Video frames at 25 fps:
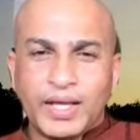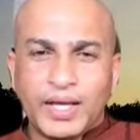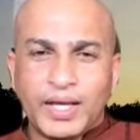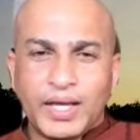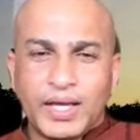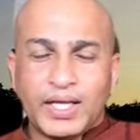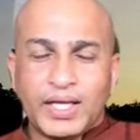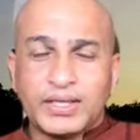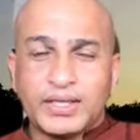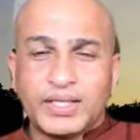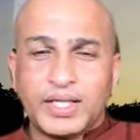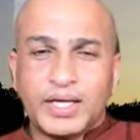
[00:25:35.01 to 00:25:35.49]

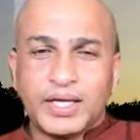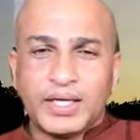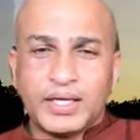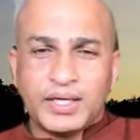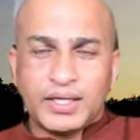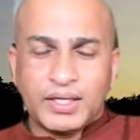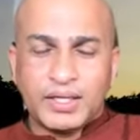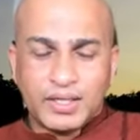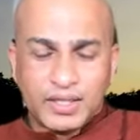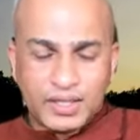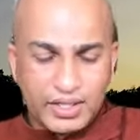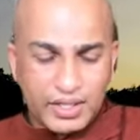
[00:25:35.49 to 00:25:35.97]
And
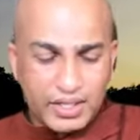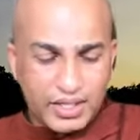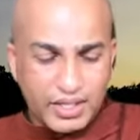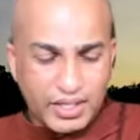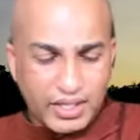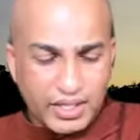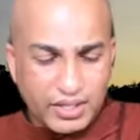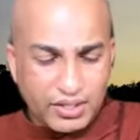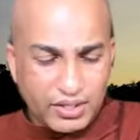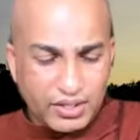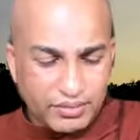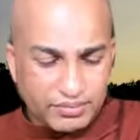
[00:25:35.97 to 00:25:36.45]
then
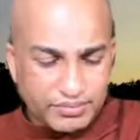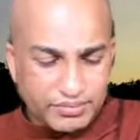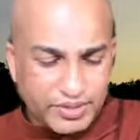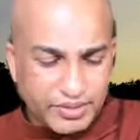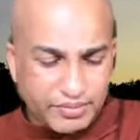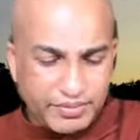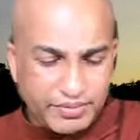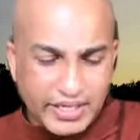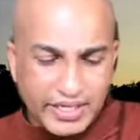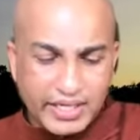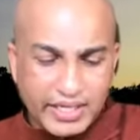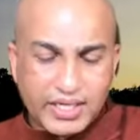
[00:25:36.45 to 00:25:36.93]
end of the
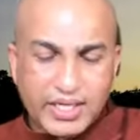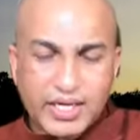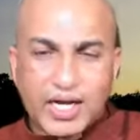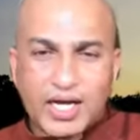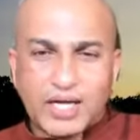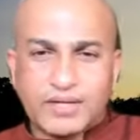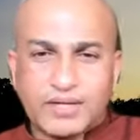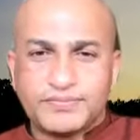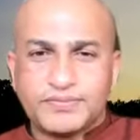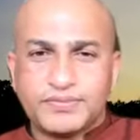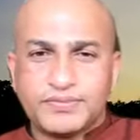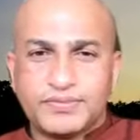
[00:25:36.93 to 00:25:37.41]

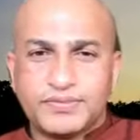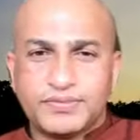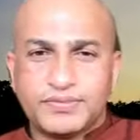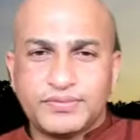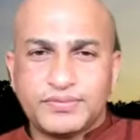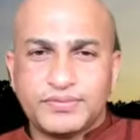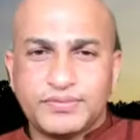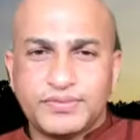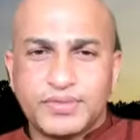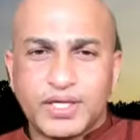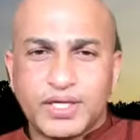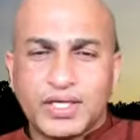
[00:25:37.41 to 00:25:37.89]
paragraph,
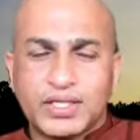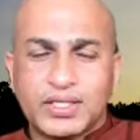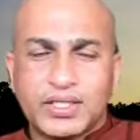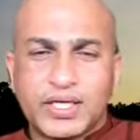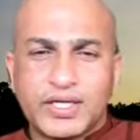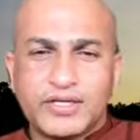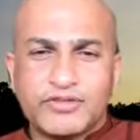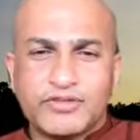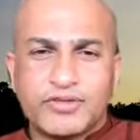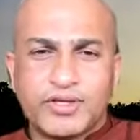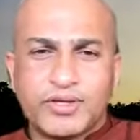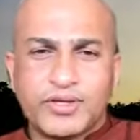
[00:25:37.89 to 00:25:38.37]
and
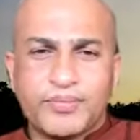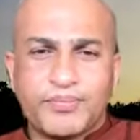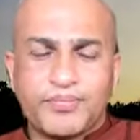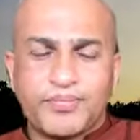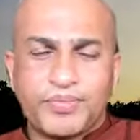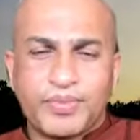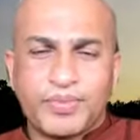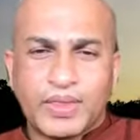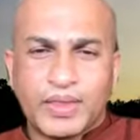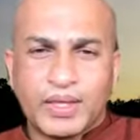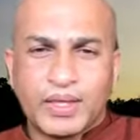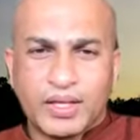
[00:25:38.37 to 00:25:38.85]
they say,
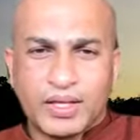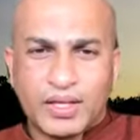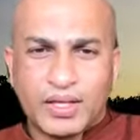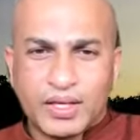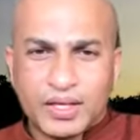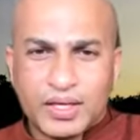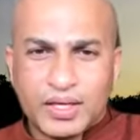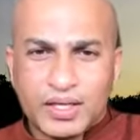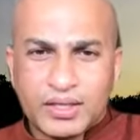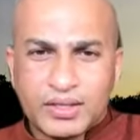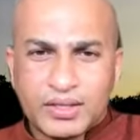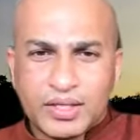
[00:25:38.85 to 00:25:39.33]

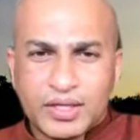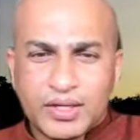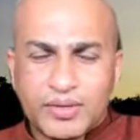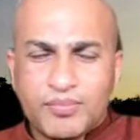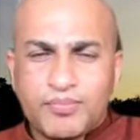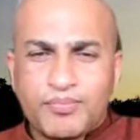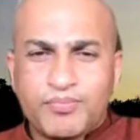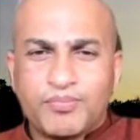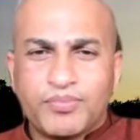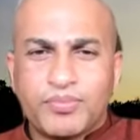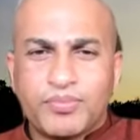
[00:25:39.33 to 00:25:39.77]
and the